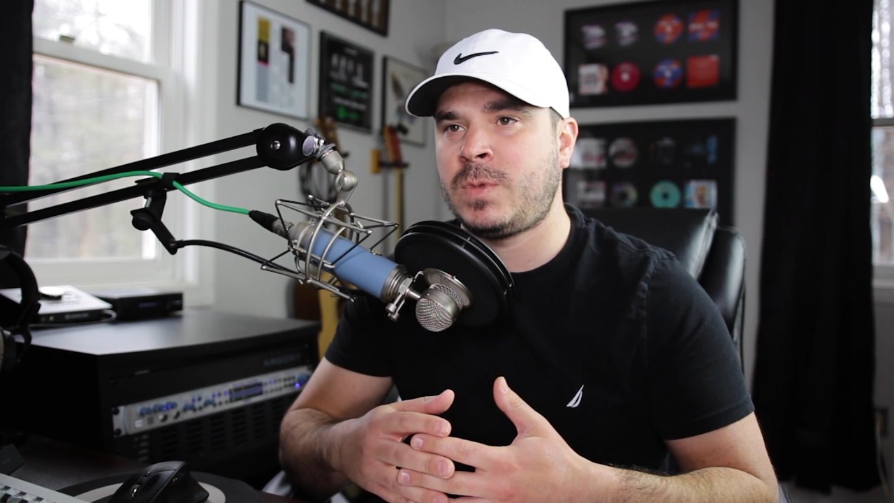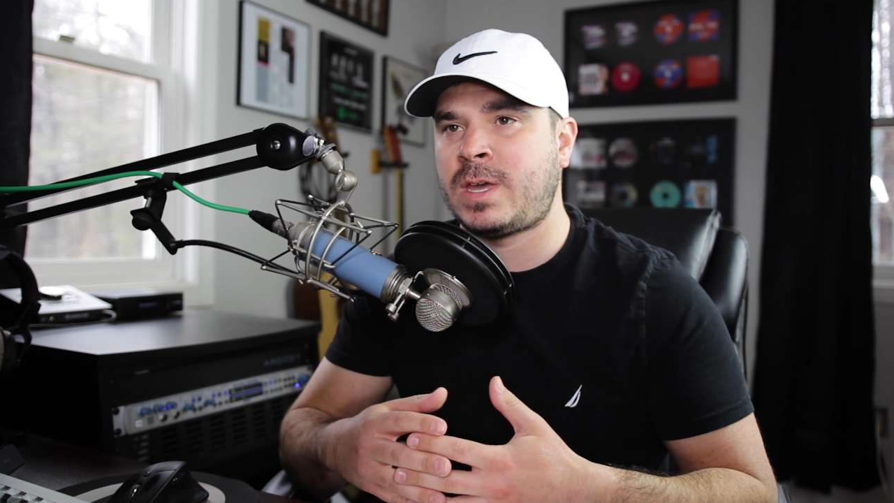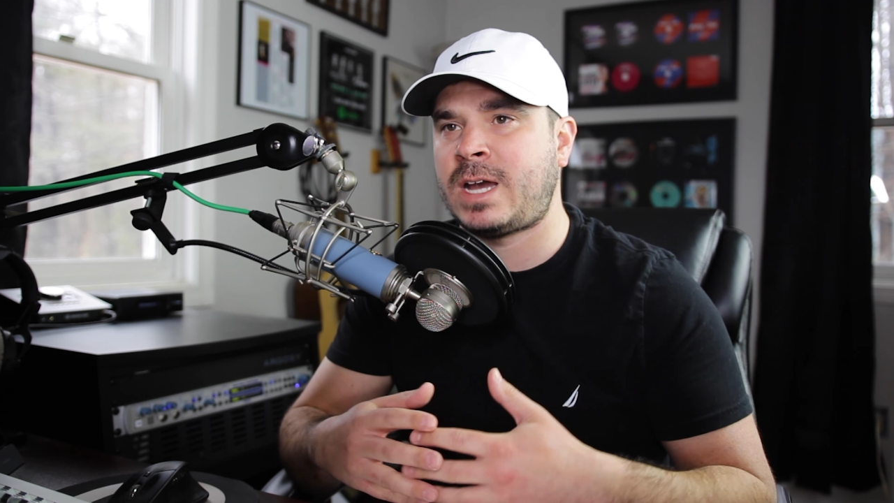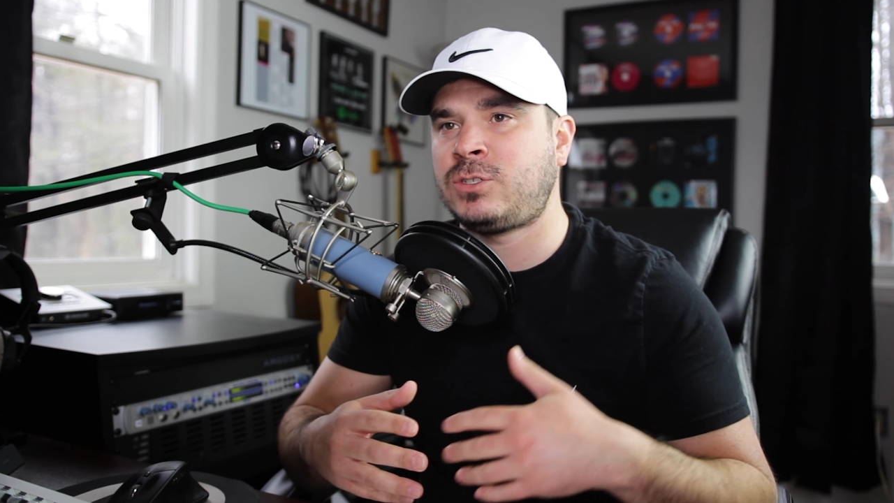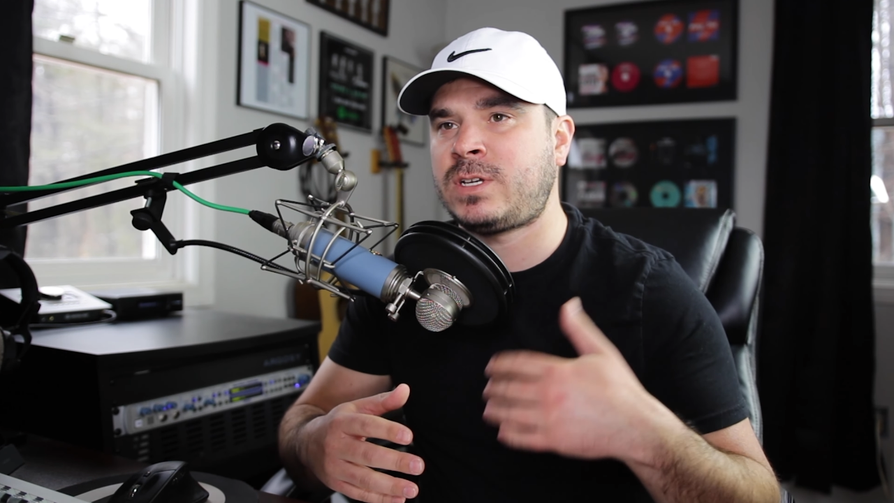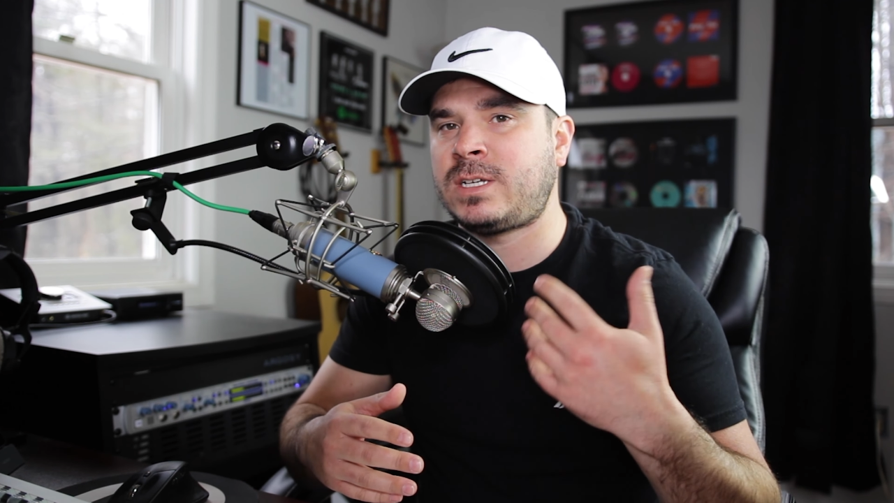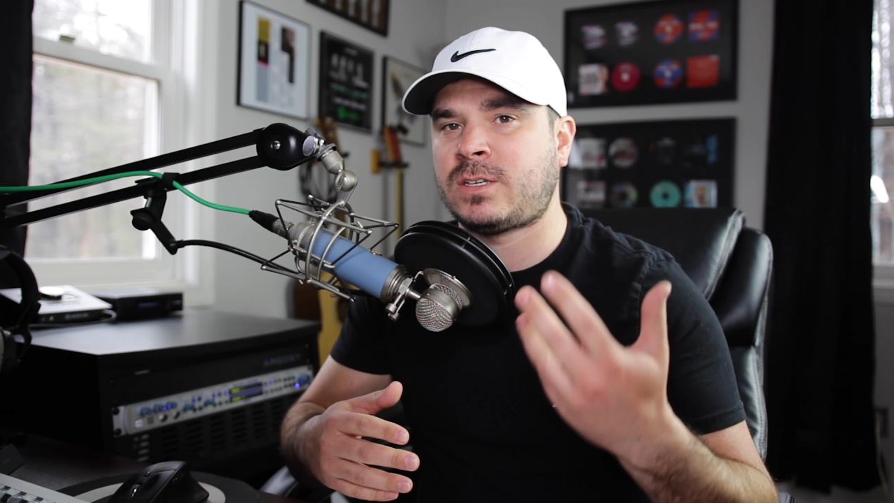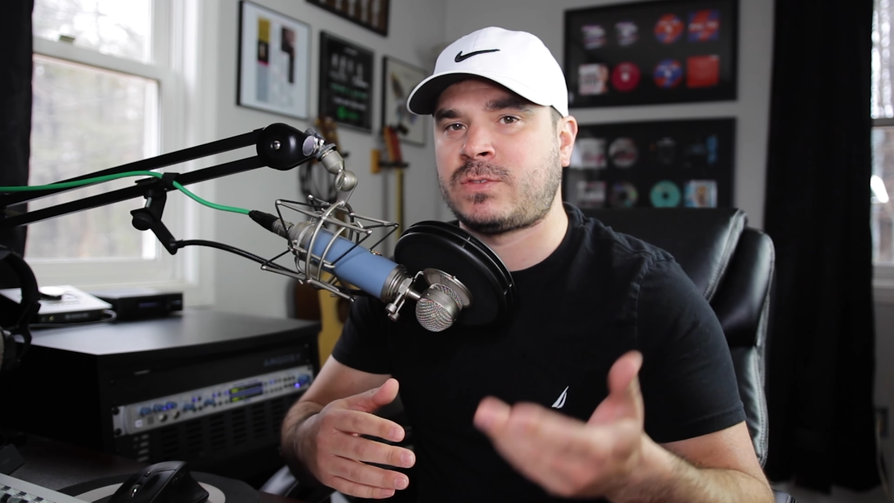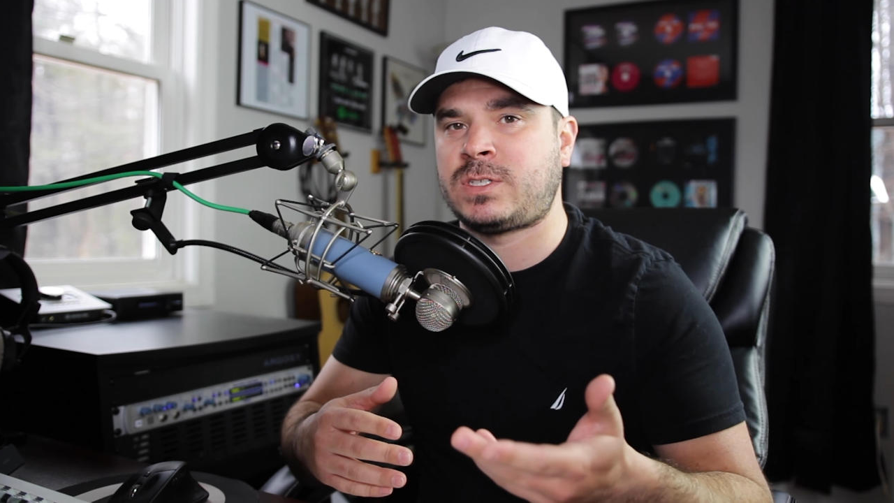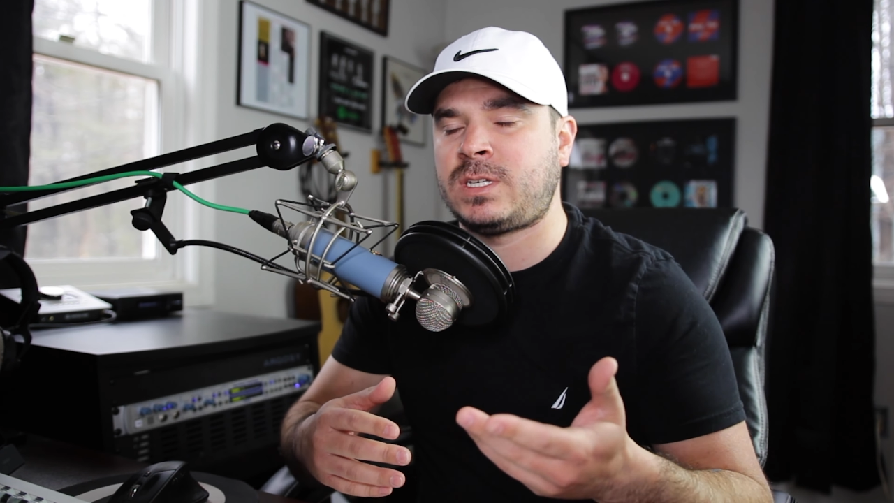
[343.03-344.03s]
As you guys
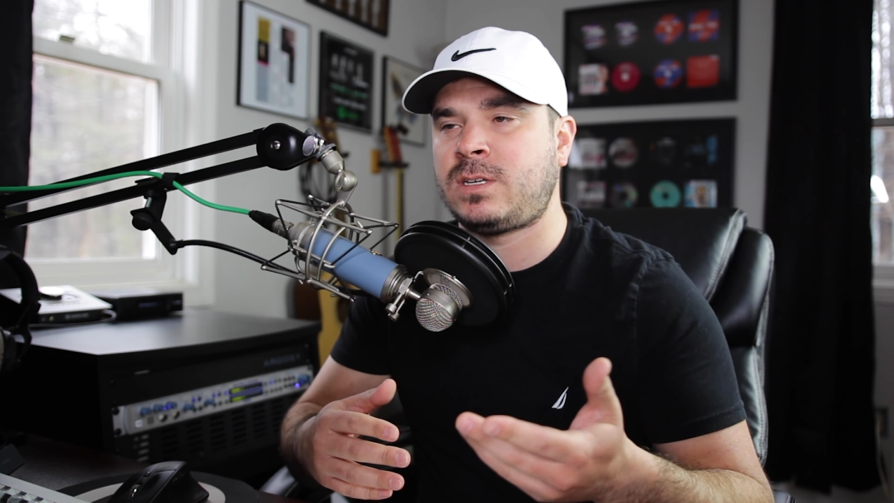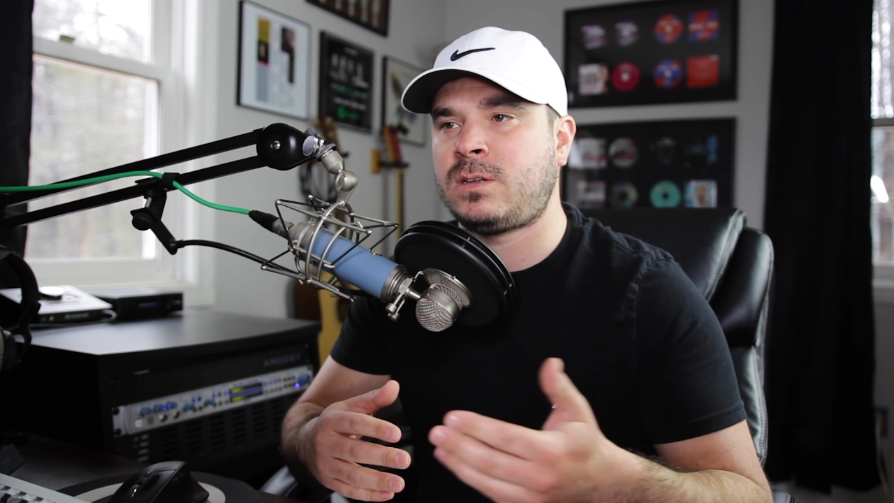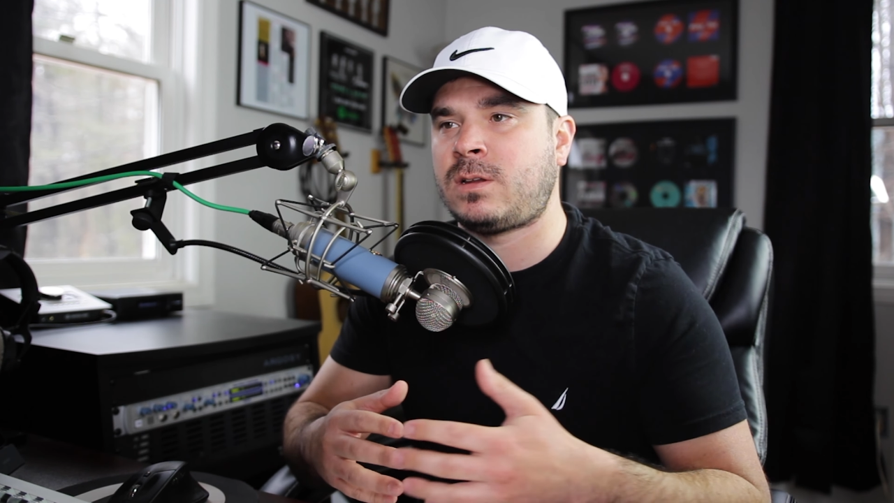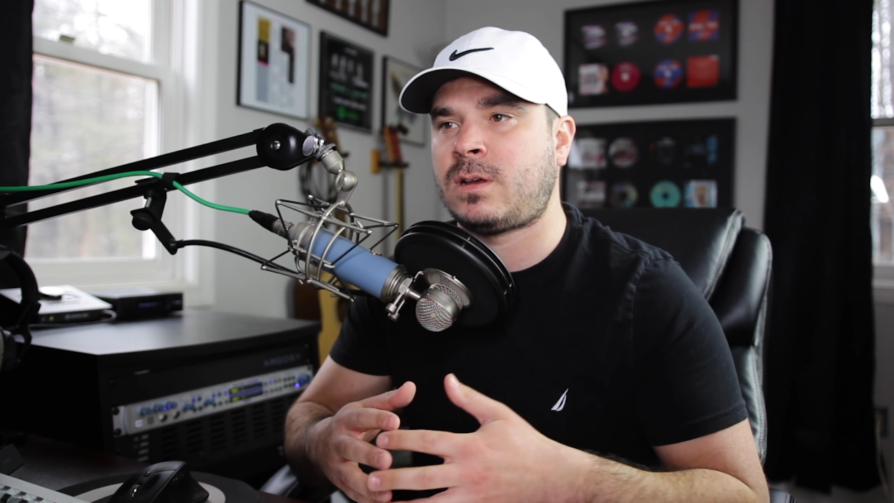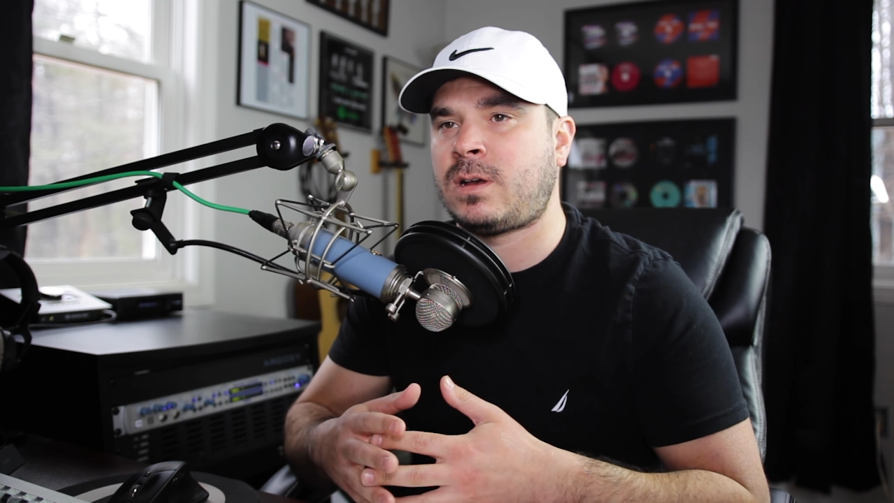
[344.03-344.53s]
have seen